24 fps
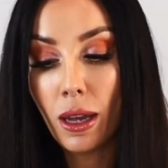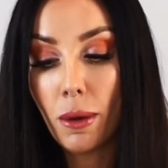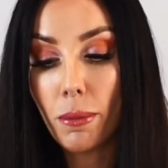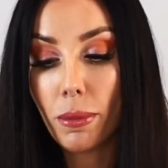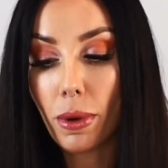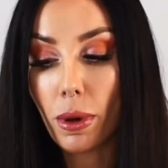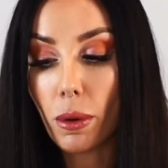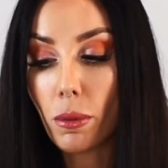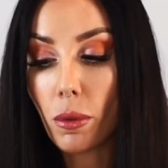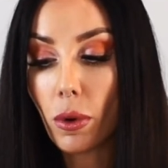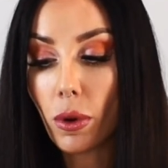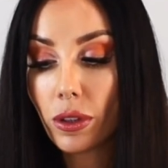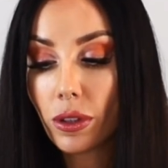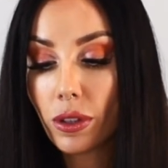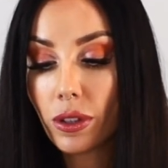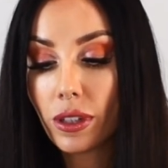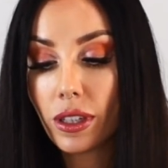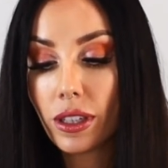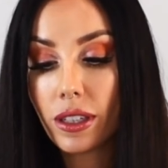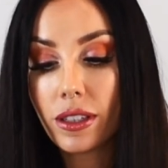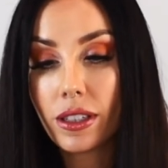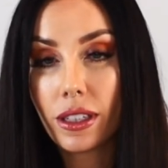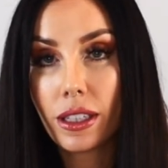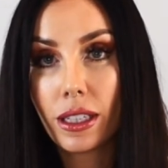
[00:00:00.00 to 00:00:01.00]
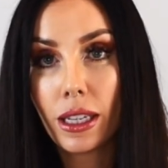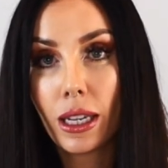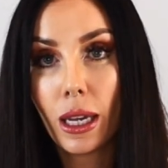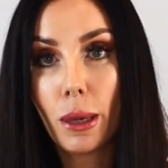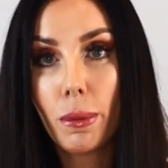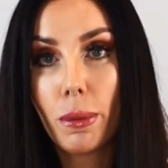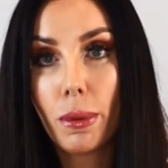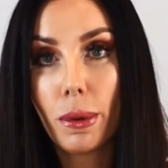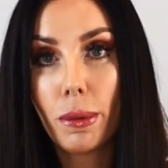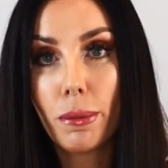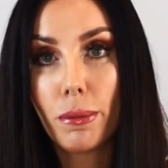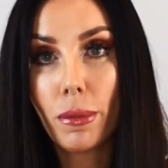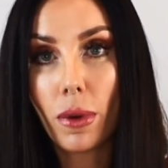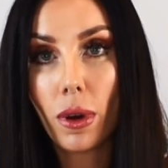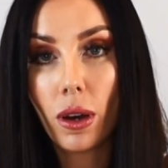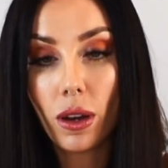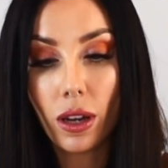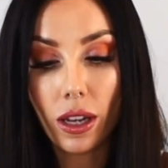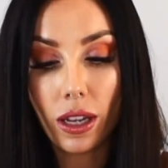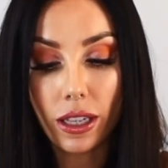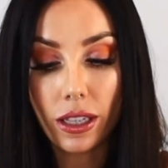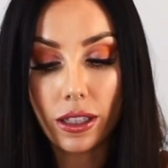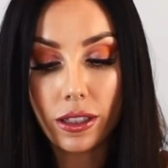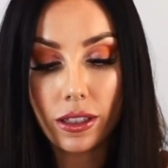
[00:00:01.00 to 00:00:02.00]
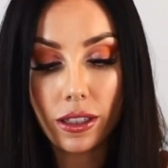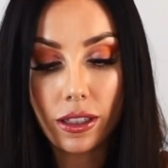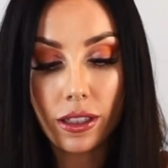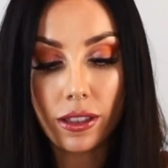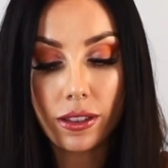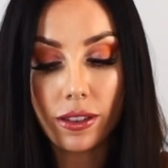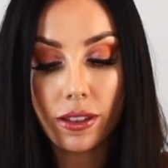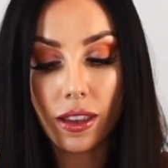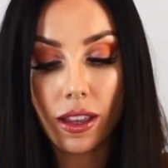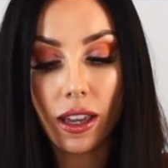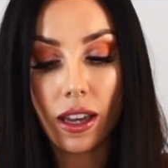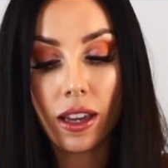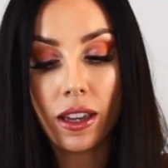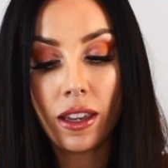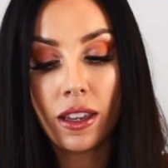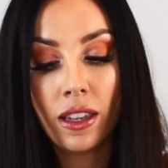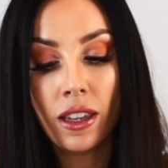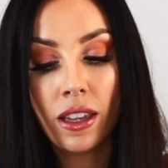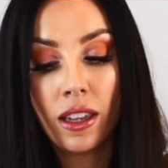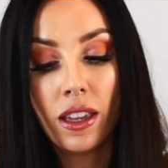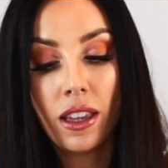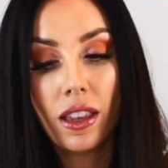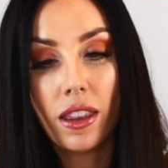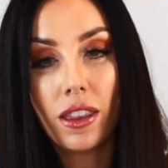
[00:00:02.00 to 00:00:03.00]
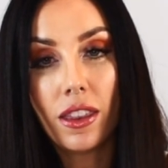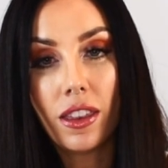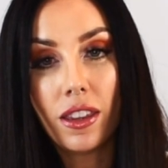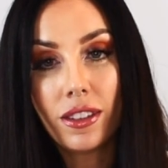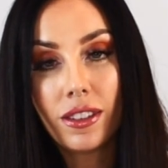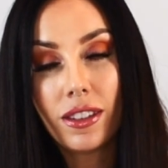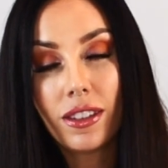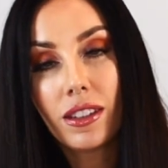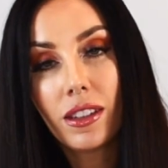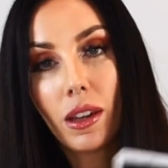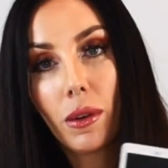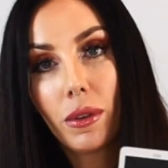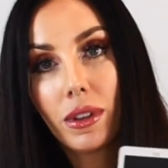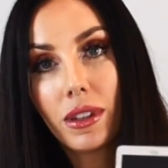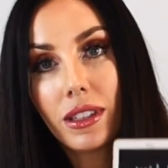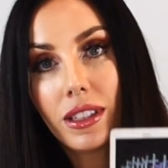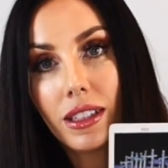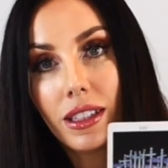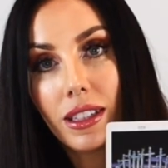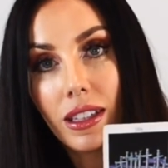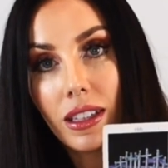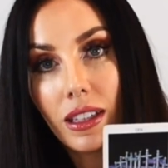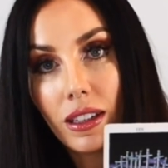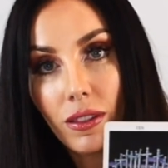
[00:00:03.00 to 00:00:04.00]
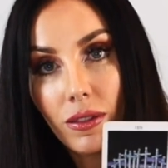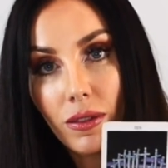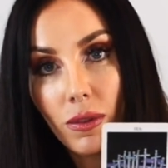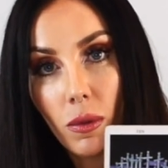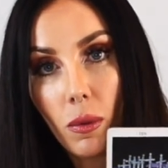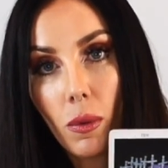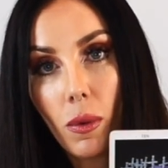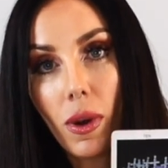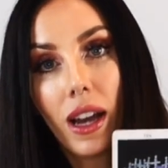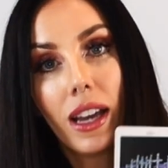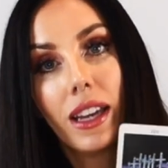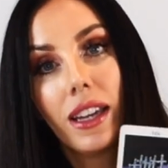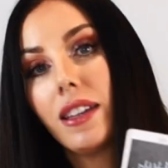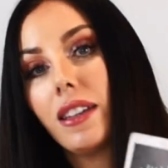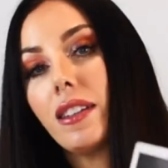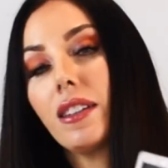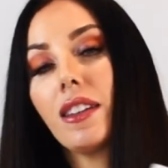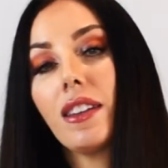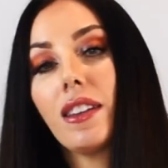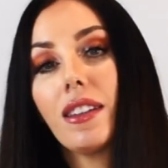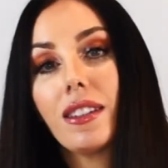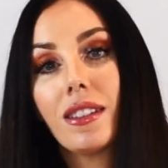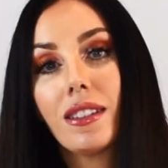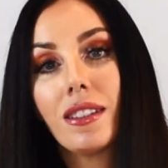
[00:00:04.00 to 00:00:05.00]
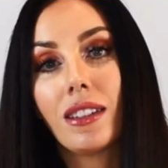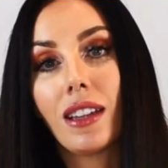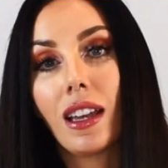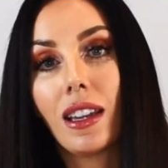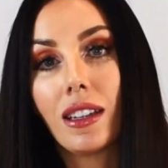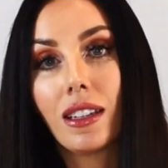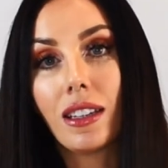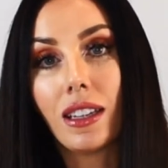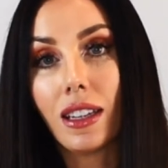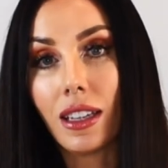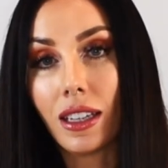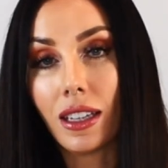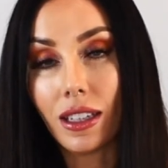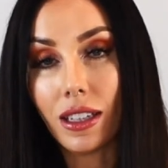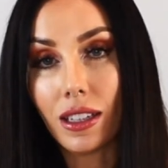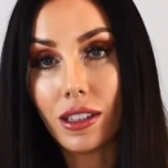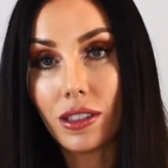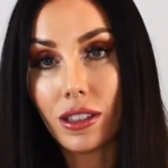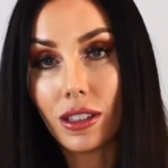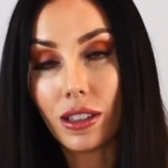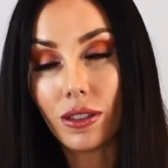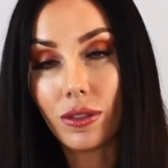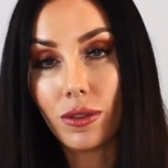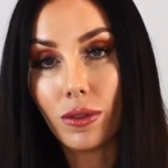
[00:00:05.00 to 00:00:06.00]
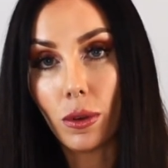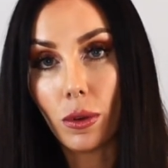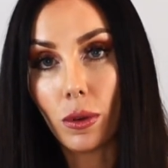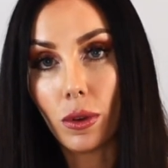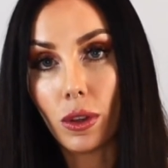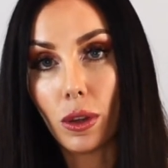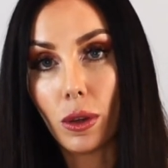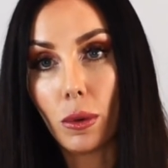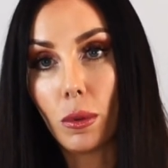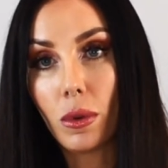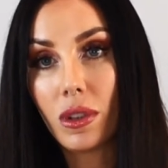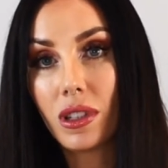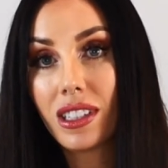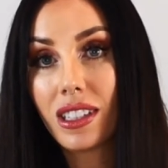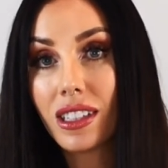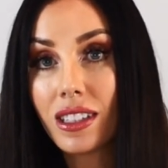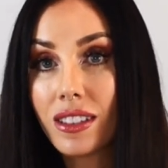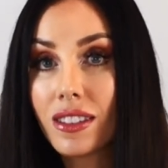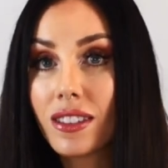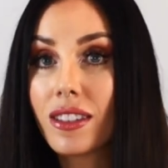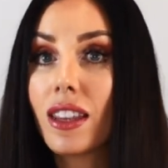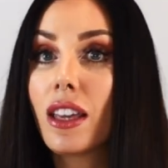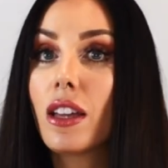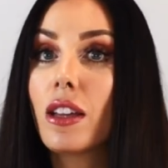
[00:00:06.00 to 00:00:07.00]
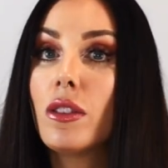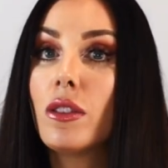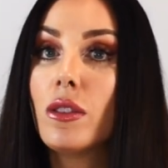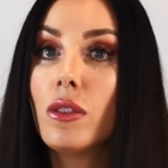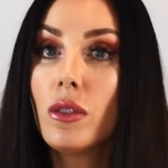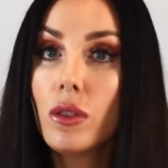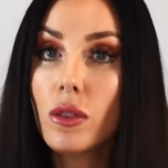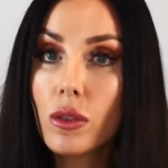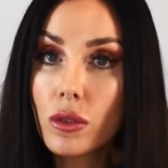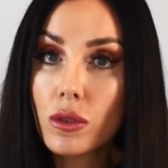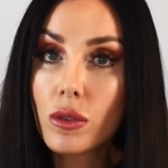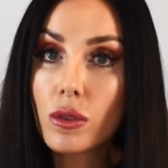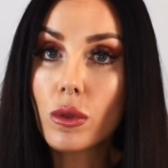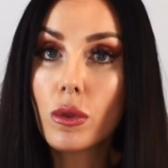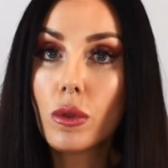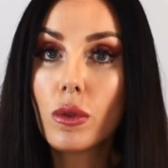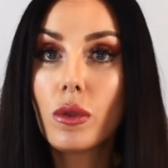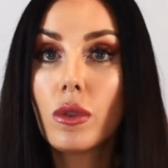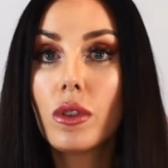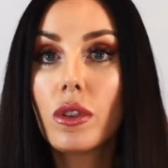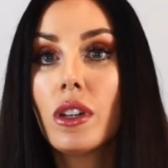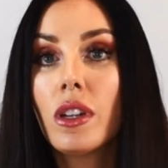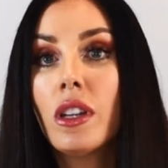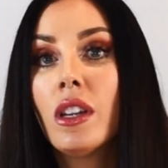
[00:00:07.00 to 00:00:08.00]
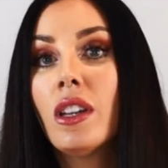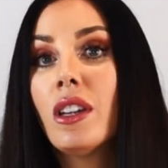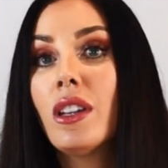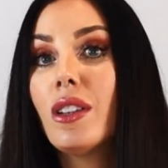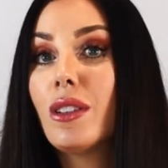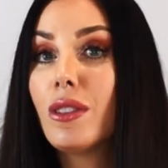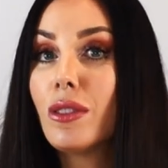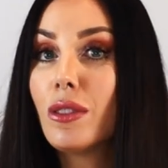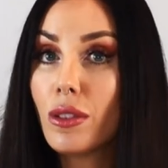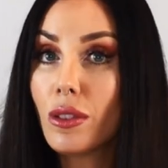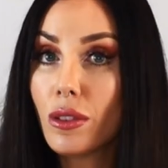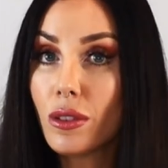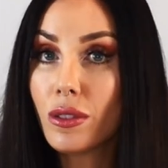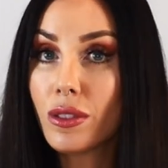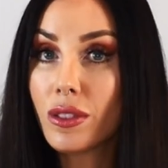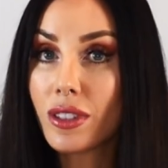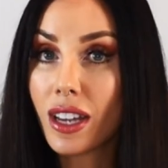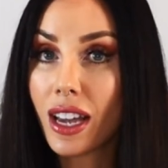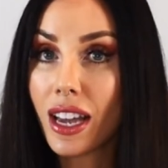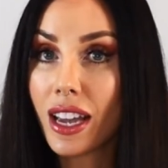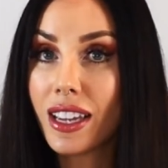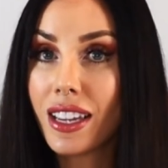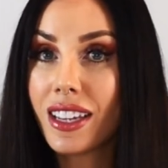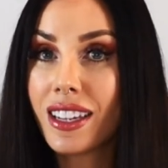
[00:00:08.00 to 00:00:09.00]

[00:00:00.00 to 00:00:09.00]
but what you need to keep in mind is that this is going to give way to the sun energy for you, which is that new dawn, new day.